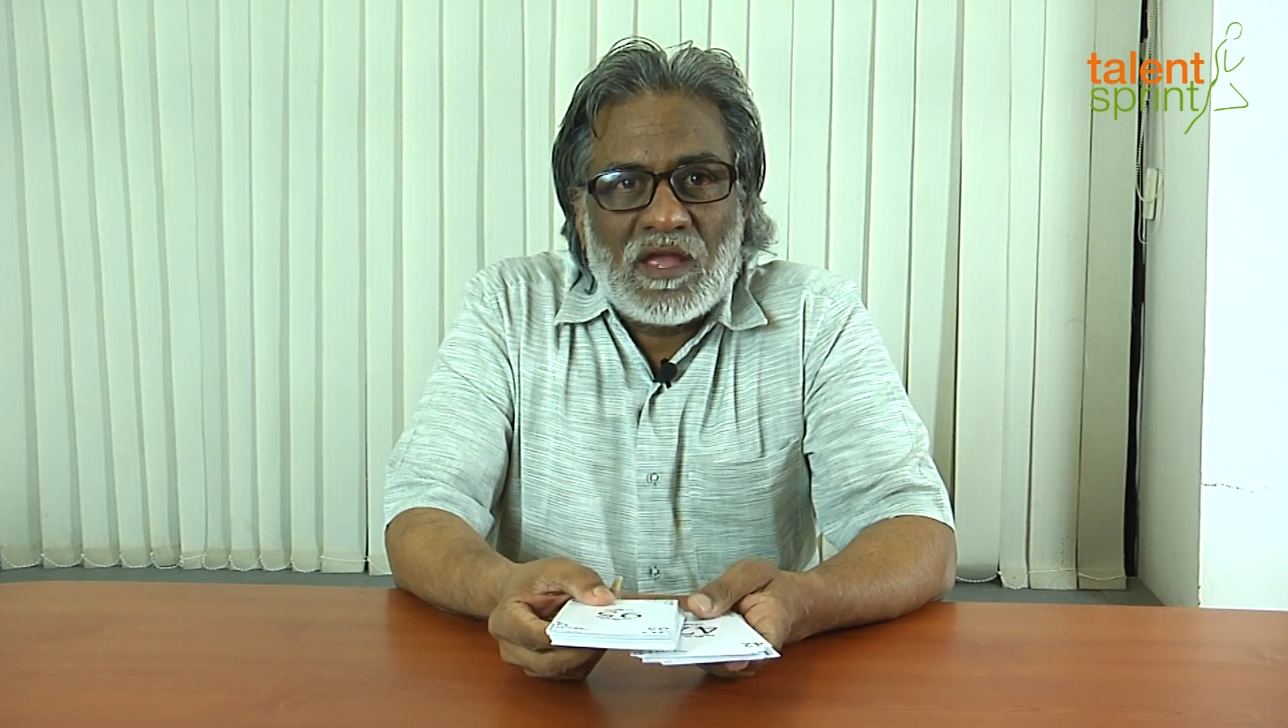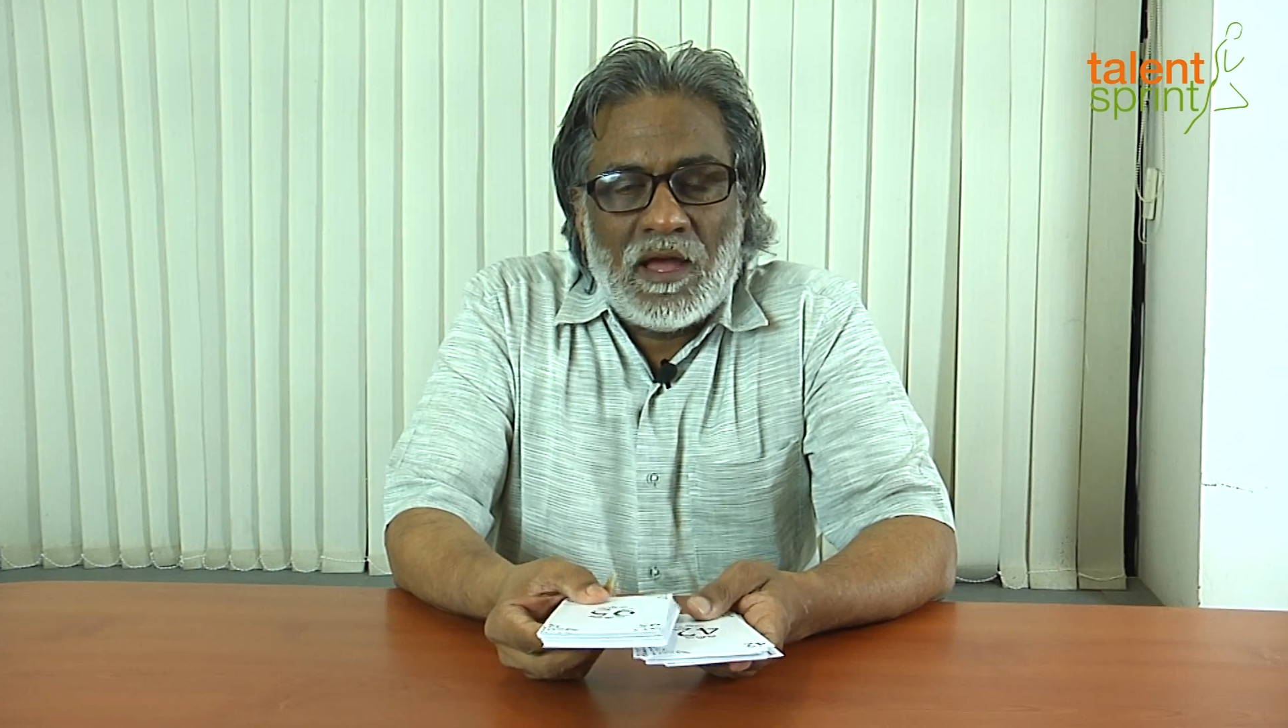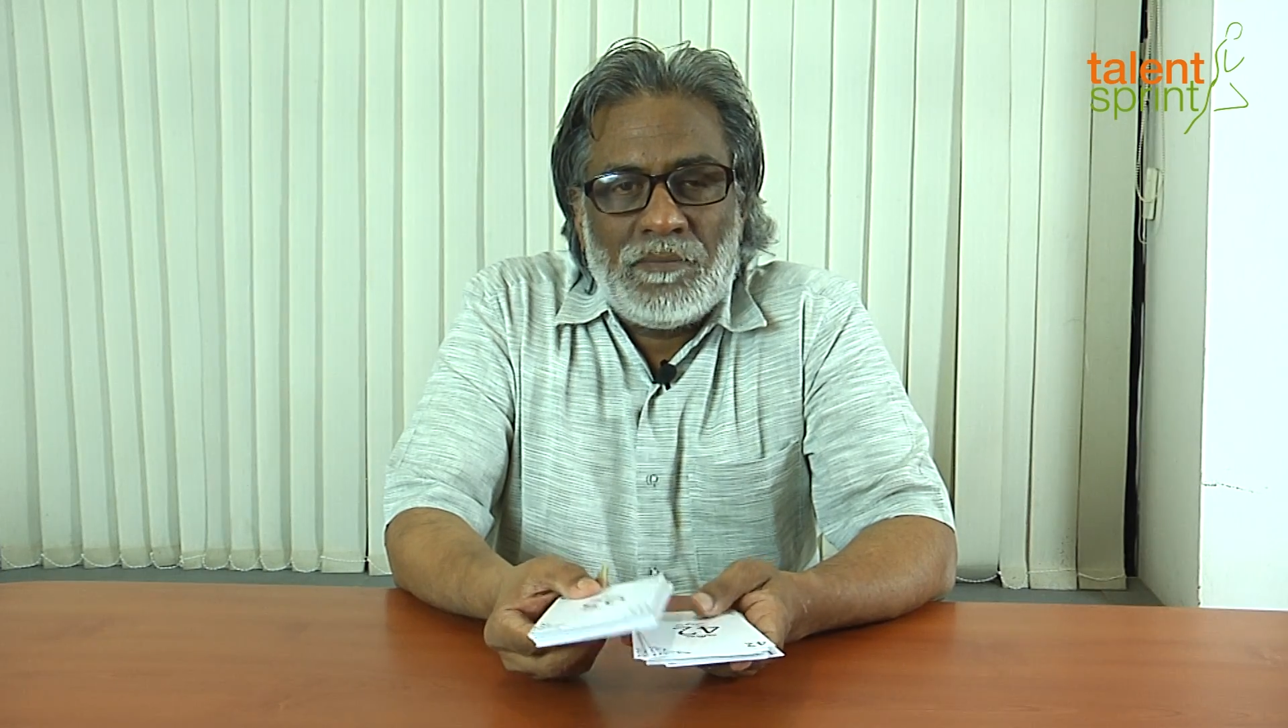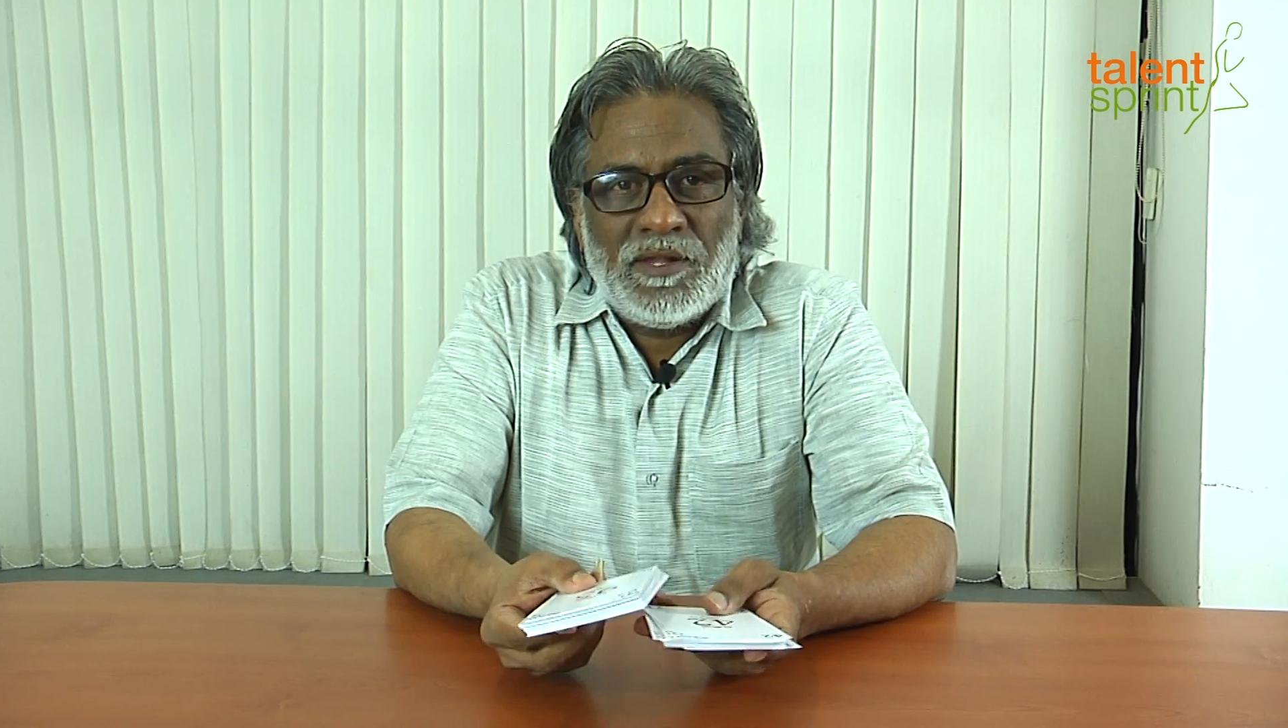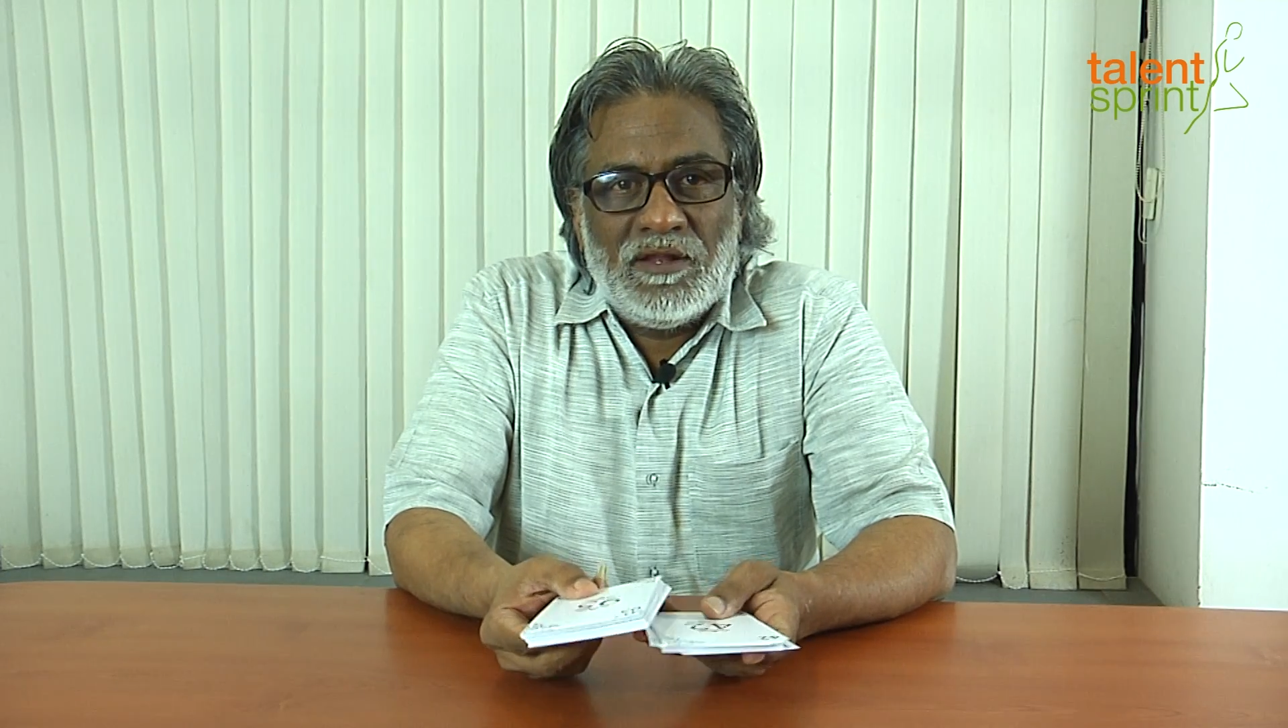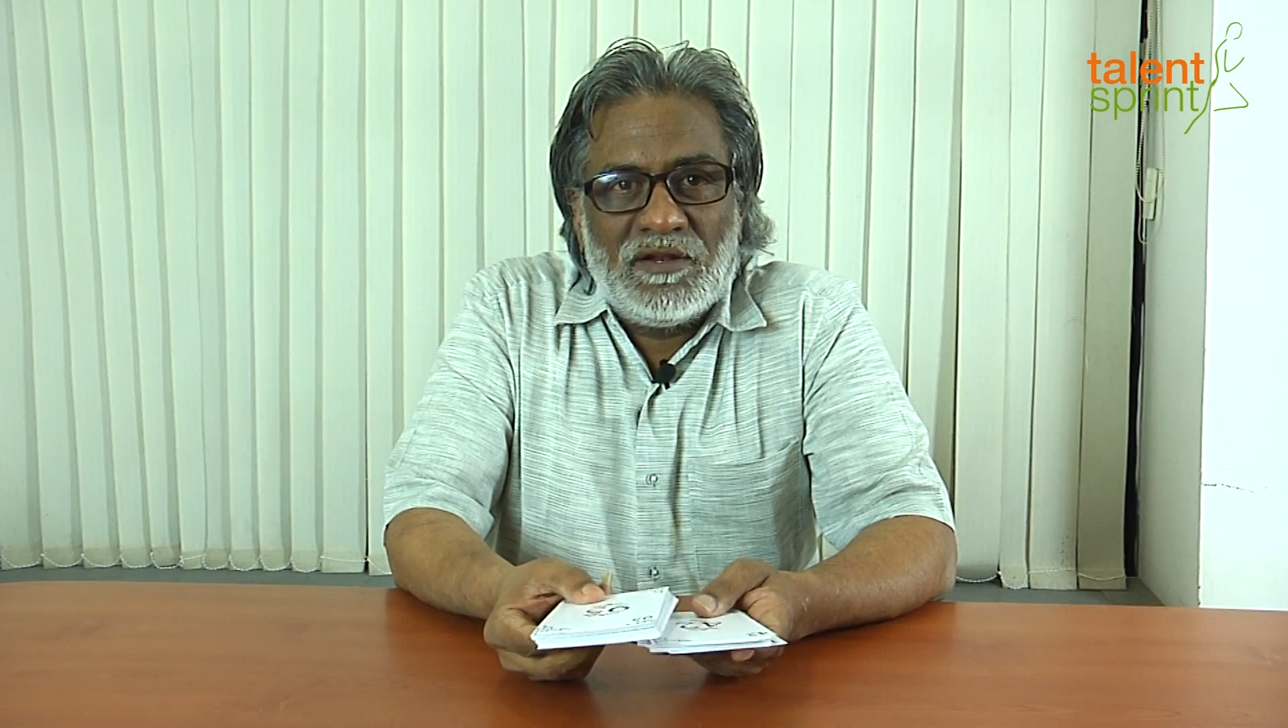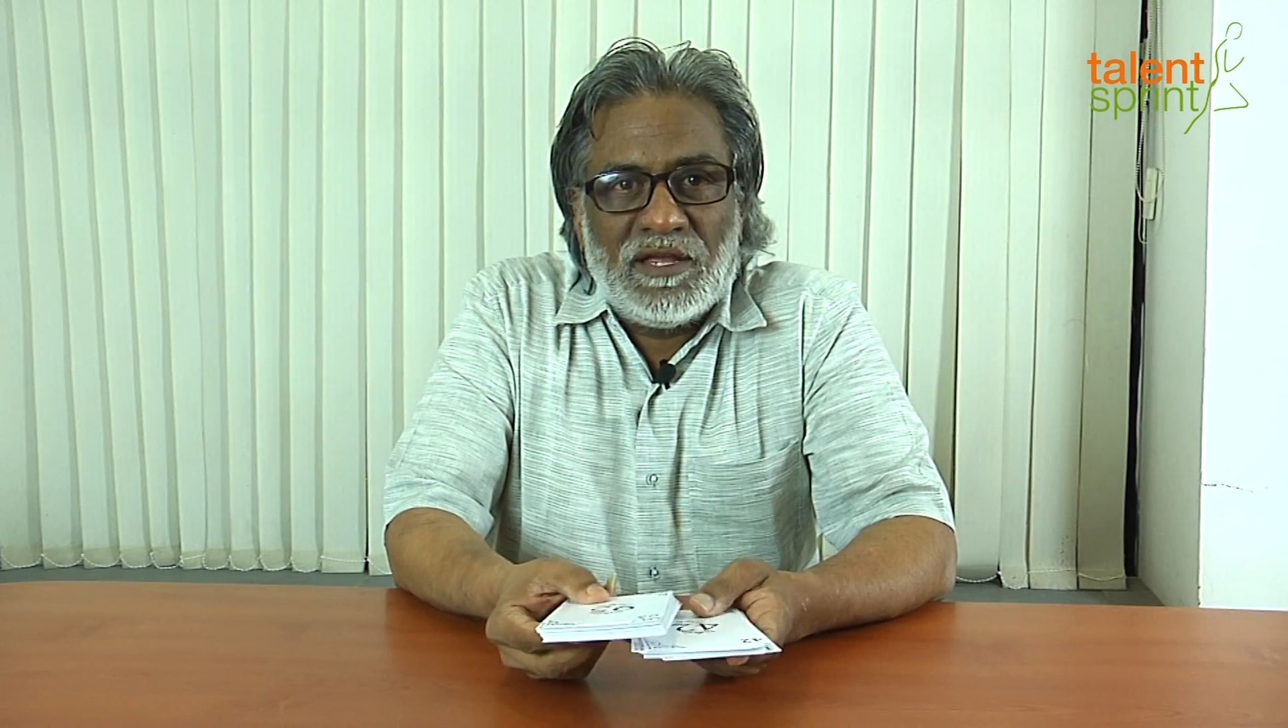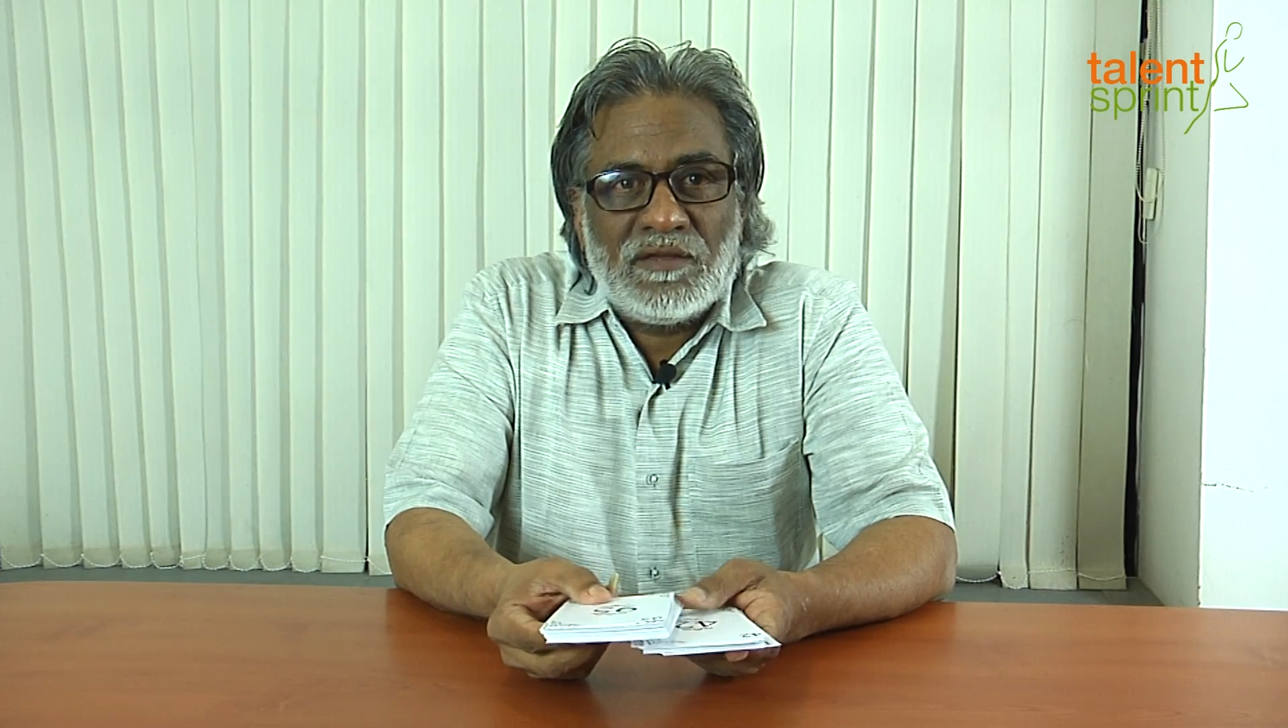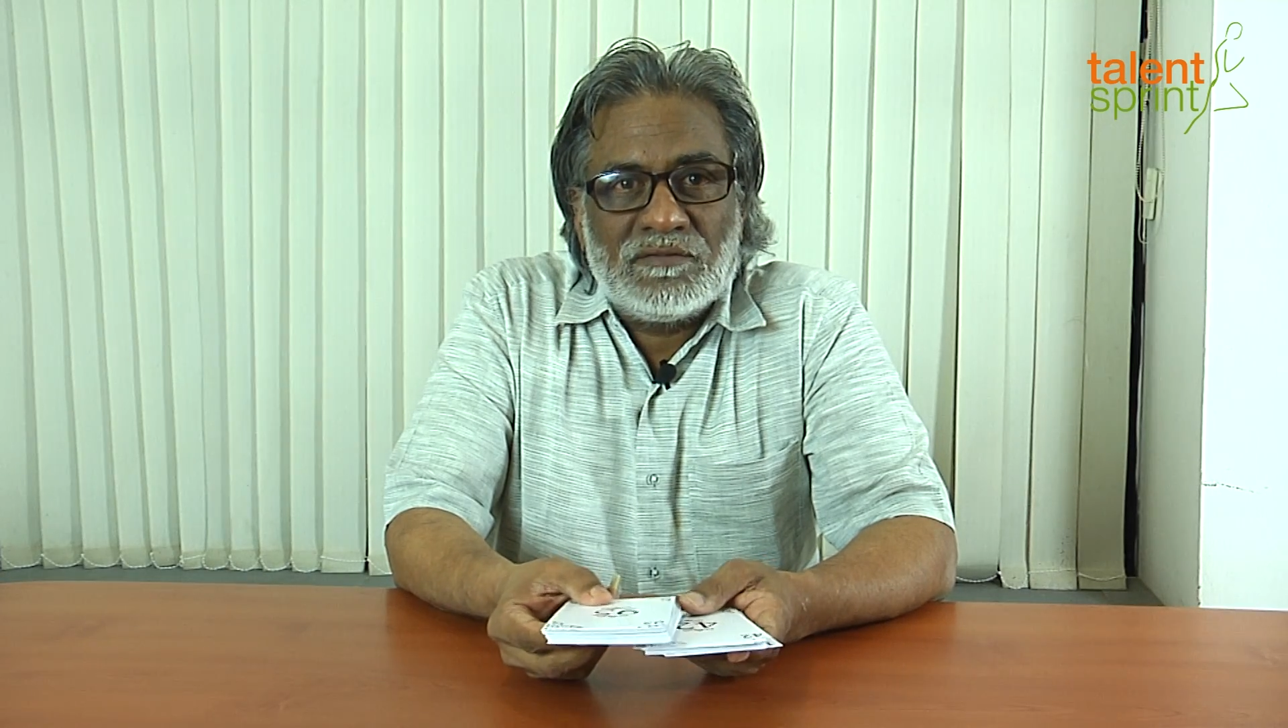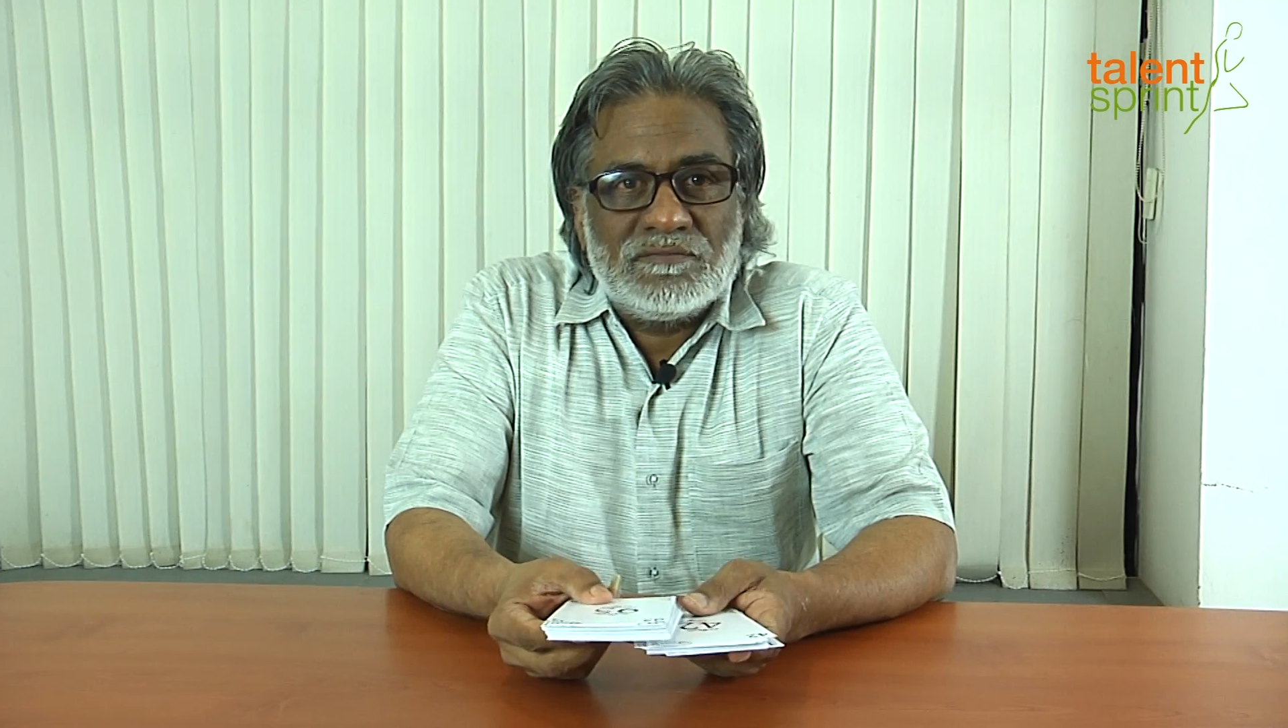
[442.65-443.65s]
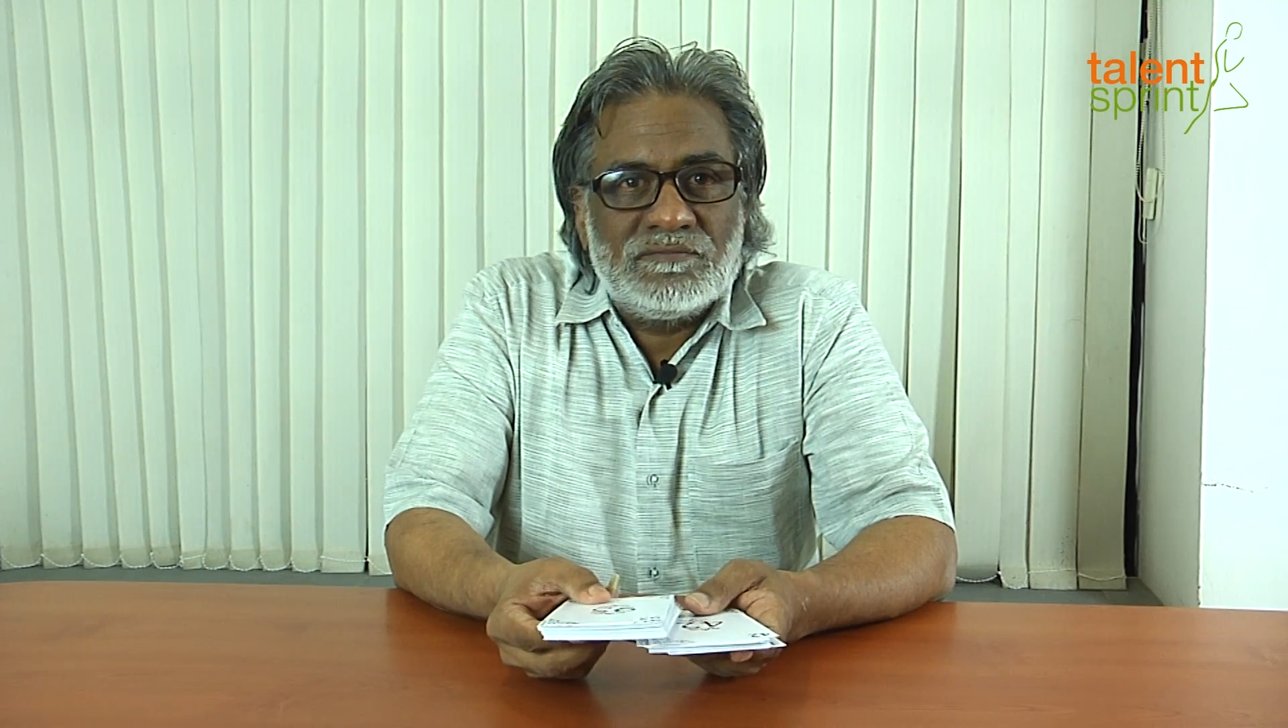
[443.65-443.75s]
Happy learning